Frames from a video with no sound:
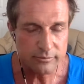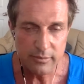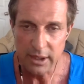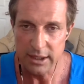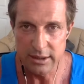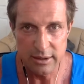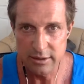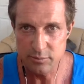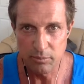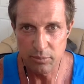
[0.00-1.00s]
it, it's
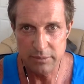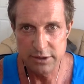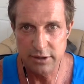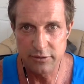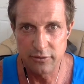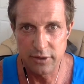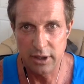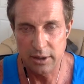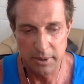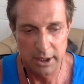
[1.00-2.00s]
probably stuff you've talked
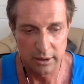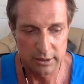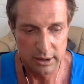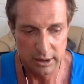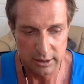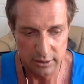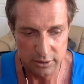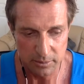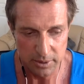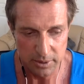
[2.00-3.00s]
about uh, on
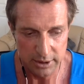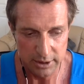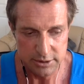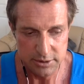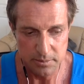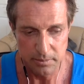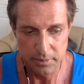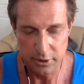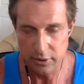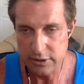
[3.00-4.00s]
your podcast a
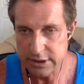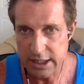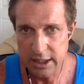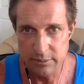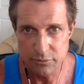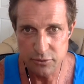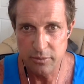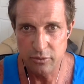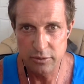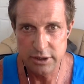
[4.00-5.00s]
billion times
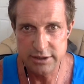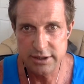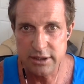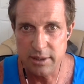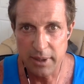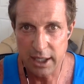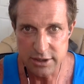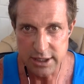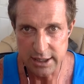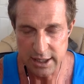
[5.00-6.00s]
is the sleep
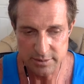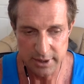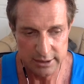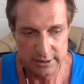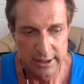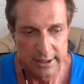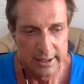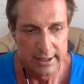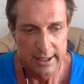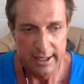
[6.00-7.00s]
hygiene aspect
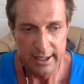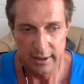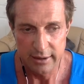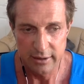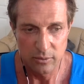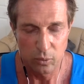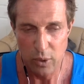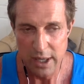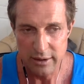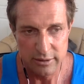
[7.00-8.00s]
and
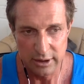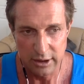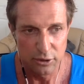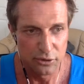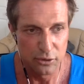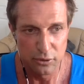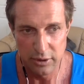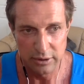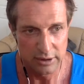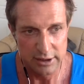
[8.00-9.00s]
rather than go through the
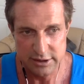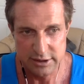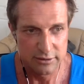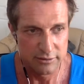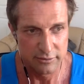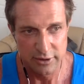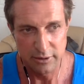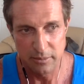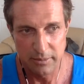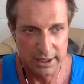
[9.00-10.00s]
list of you
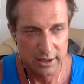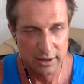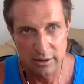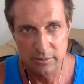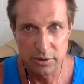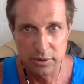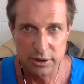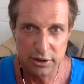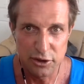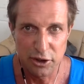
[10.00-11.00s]
know making a
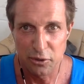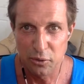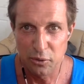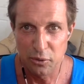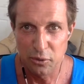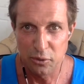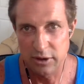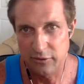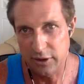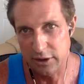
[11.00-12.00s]
completely dark room and
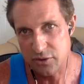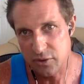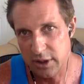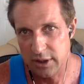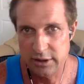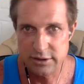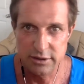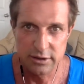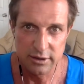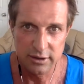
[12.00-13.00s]
getting rid of electronics
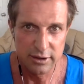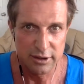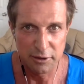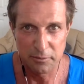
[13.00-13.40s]
and you know